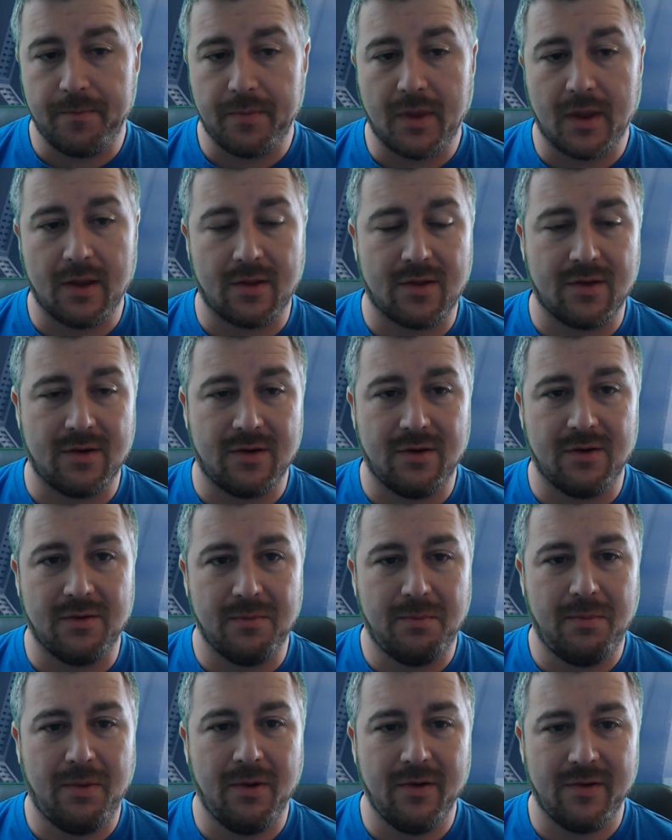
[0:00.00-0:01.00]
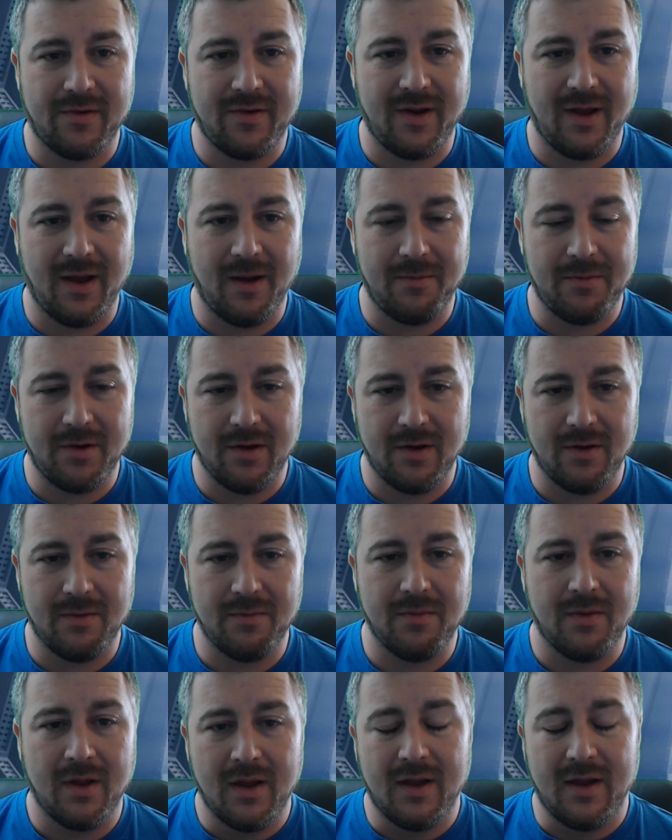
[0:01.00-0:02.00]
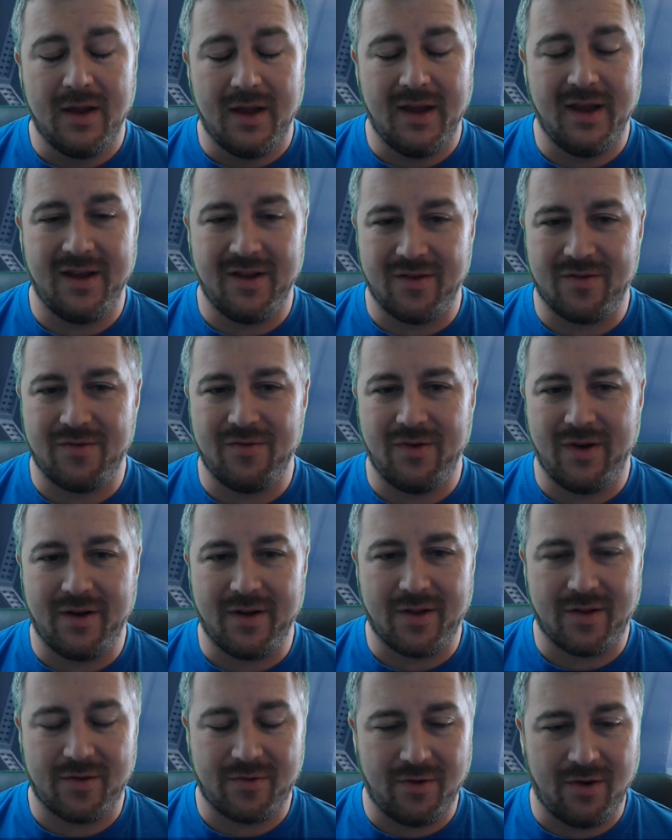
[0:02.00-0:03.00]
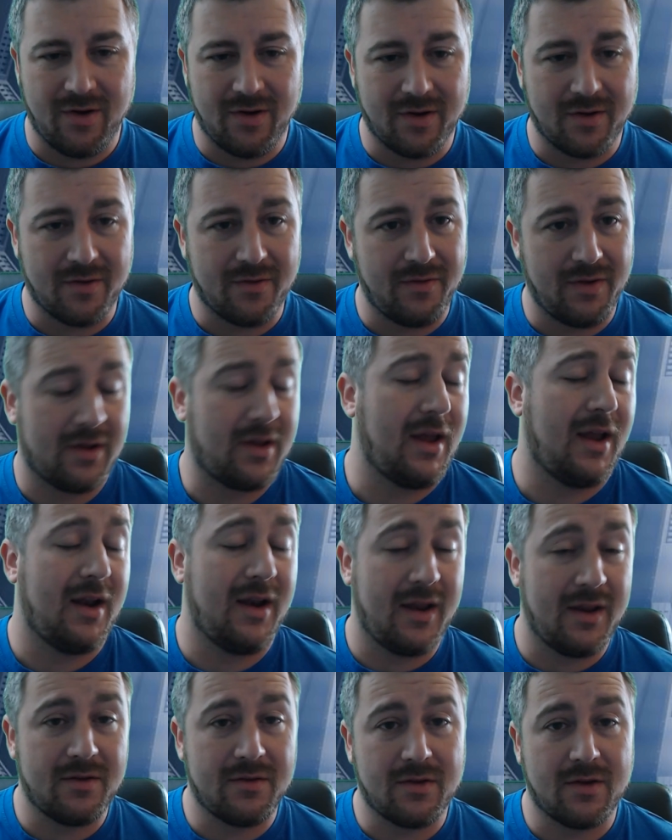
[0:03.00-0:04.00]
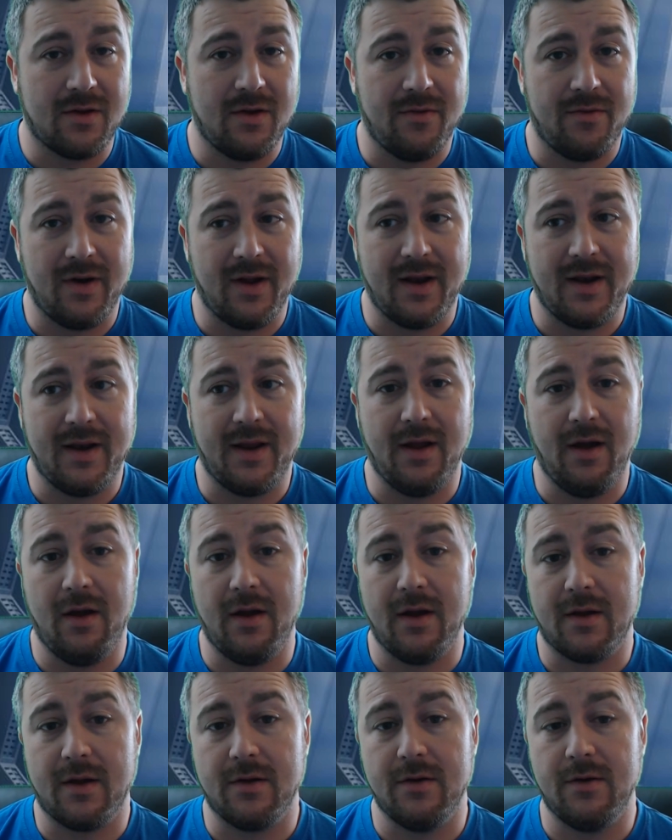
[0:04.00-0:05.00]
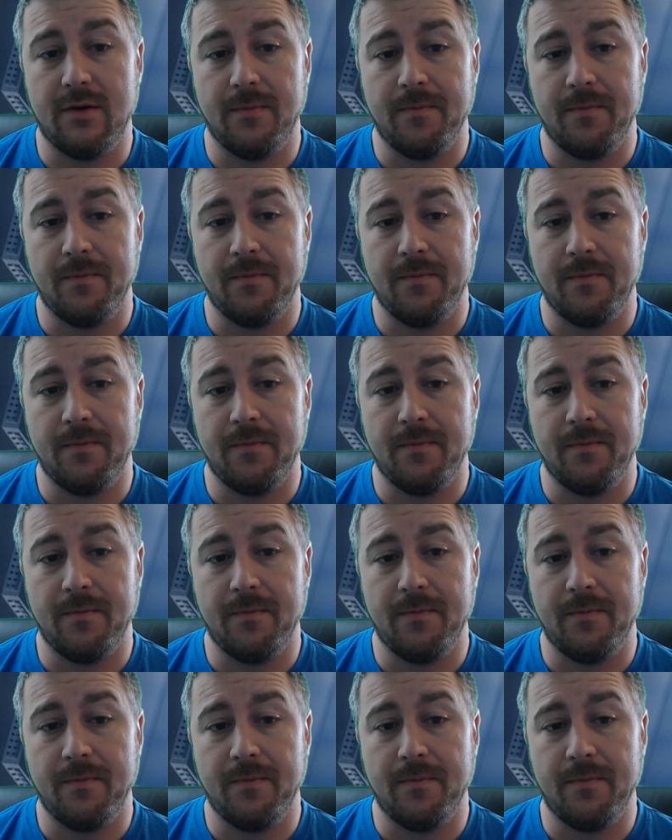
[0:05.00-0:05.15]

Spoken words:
So push Nien Nunb is really strong. Again, they cover it in the article.